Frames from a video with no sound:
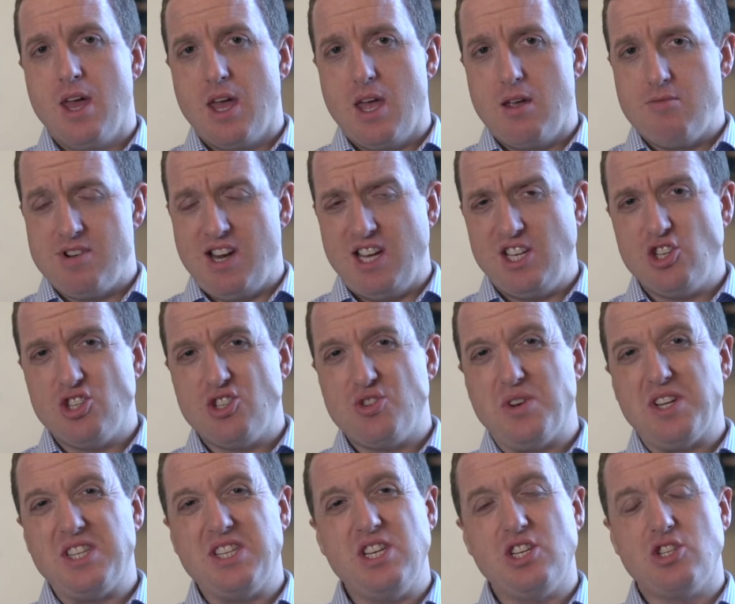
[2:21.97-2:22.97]
In relation to
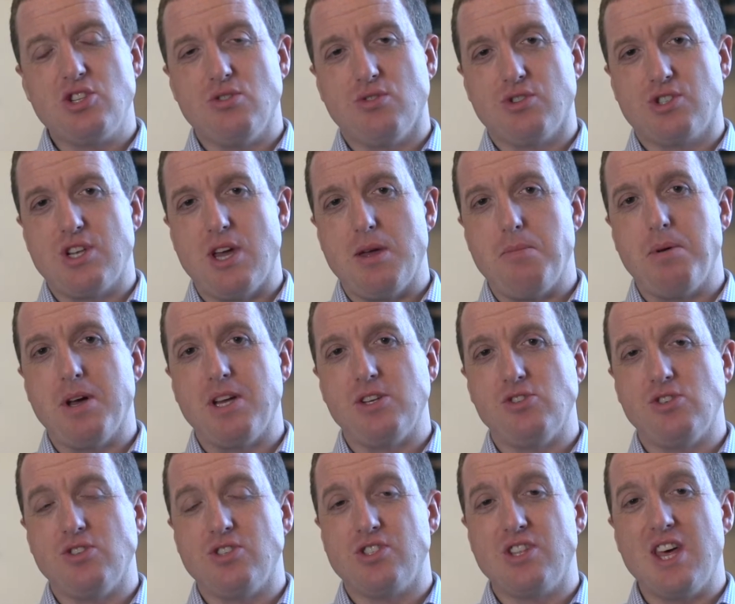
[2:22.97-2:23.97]
additional state
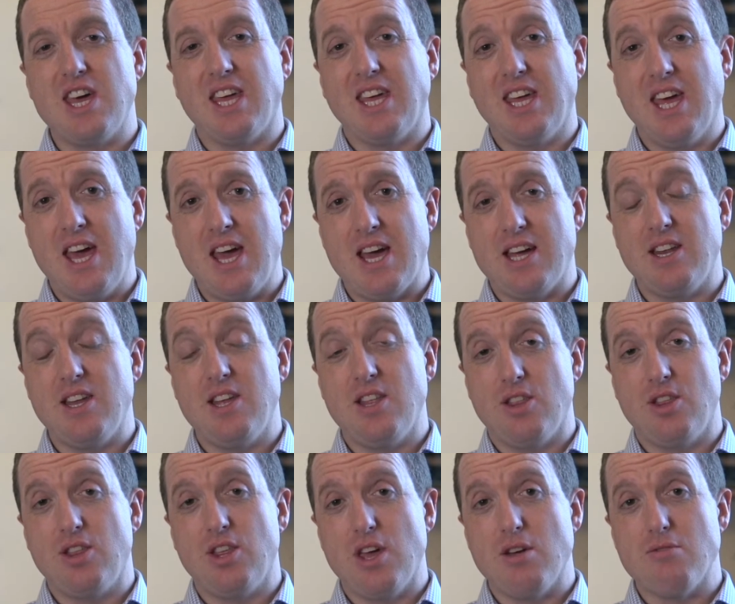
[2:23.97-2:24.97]
pensions, they can, in
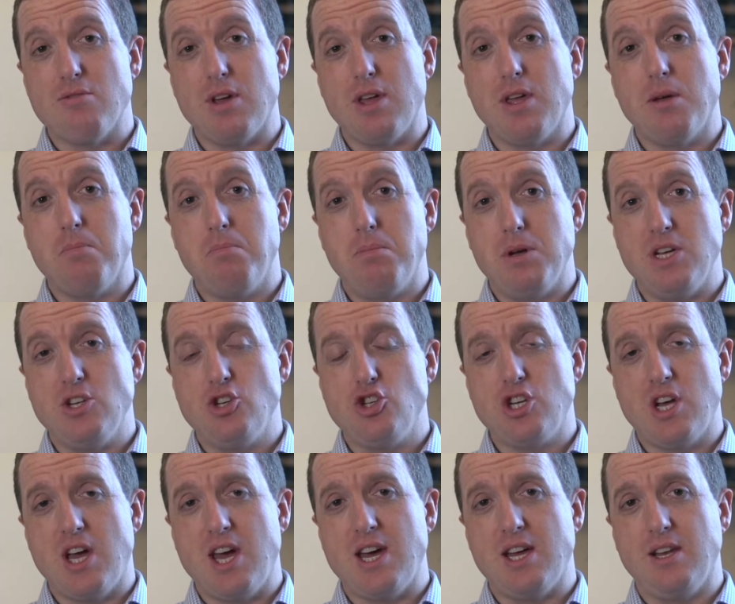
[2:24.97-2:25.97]
theory, be
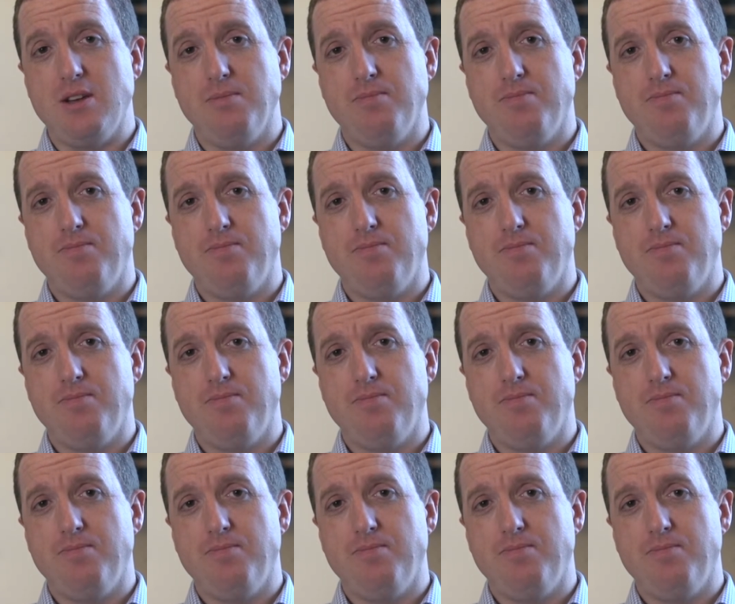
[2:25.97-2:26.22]
shared.